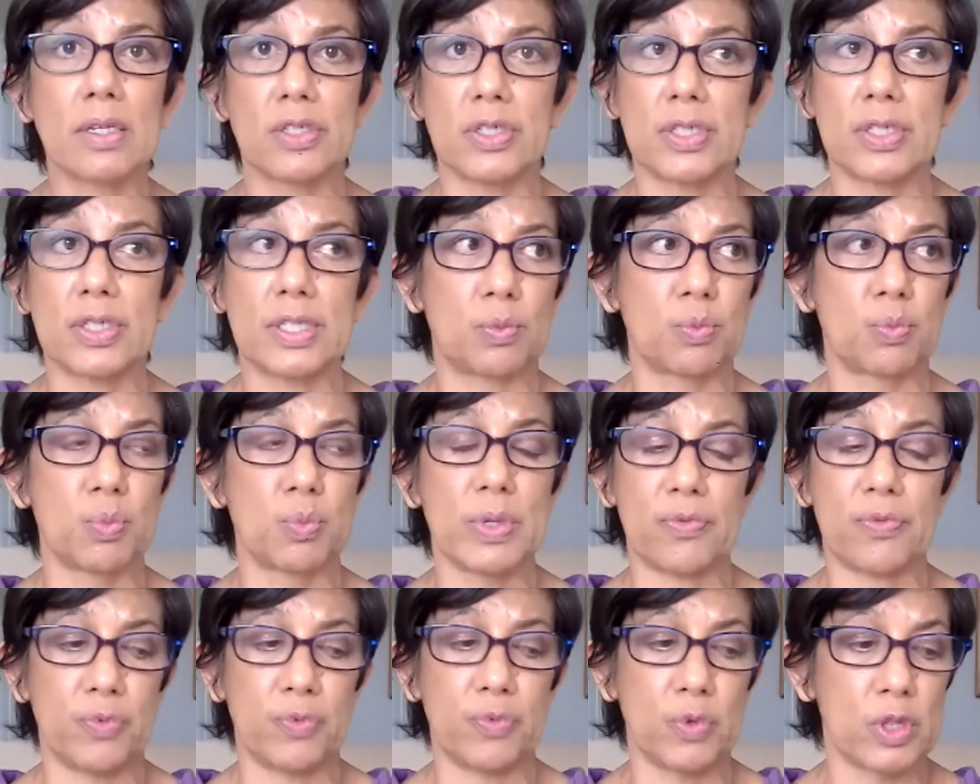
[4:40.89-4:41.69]
just
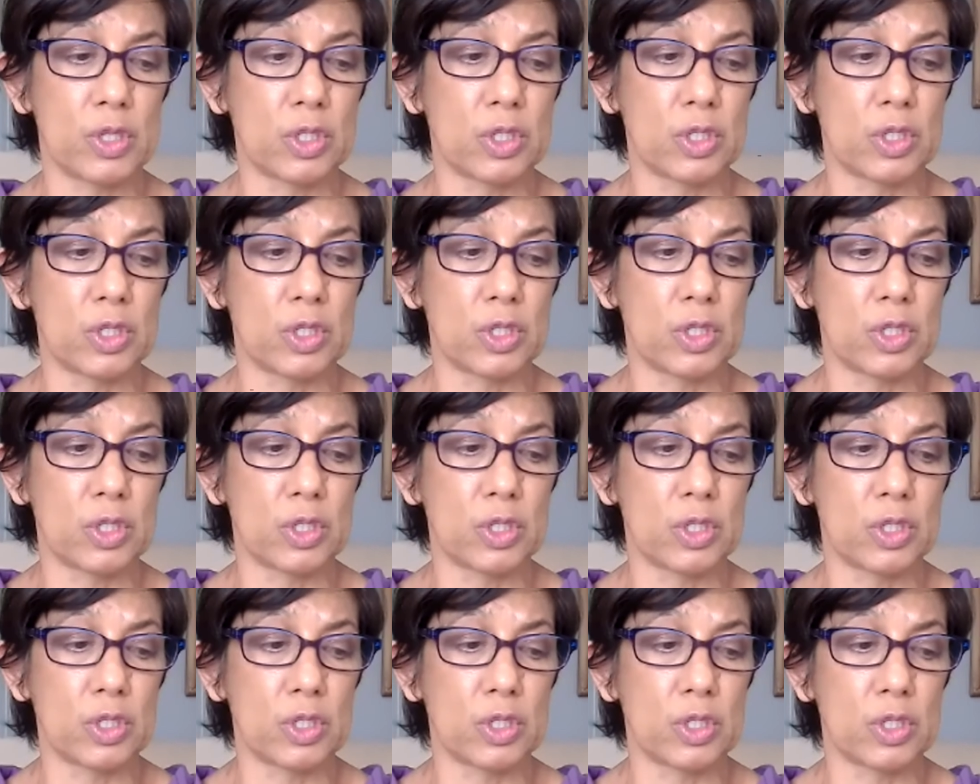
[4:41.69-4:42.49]
with for the
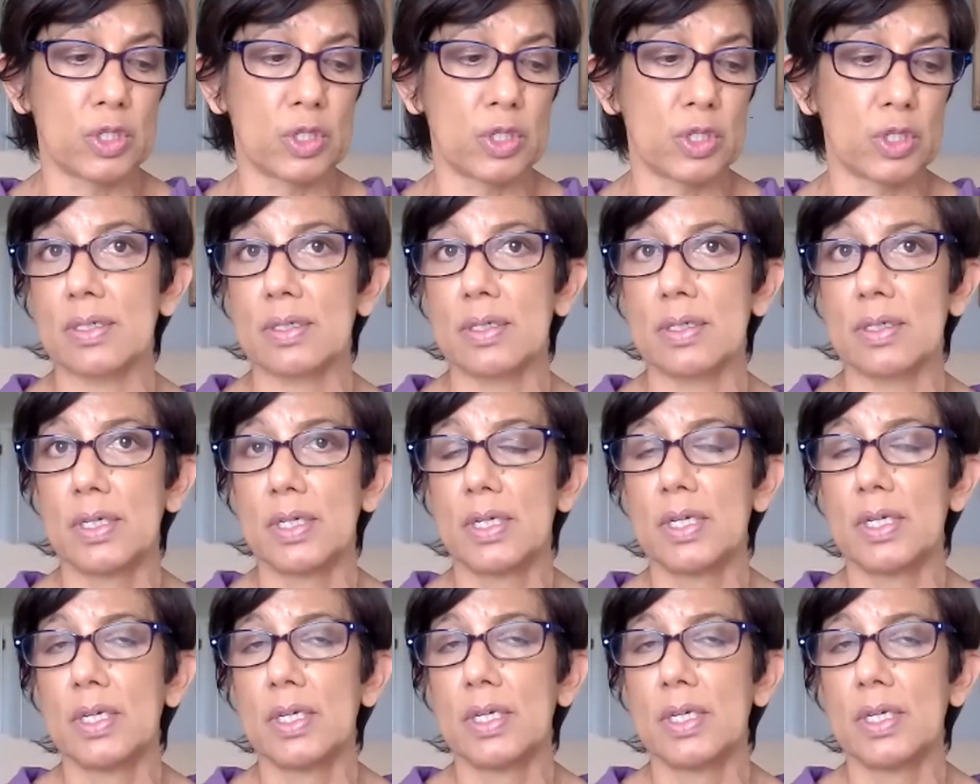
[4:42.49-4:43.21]
joy of movement.